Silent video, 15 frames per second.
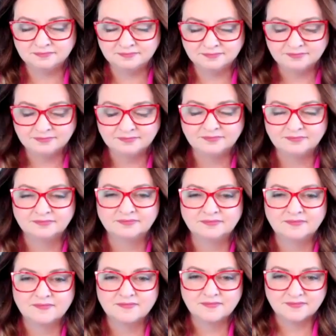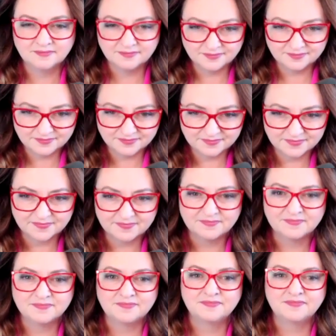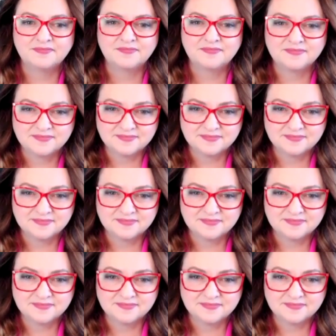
mm. aren't profiled in what we would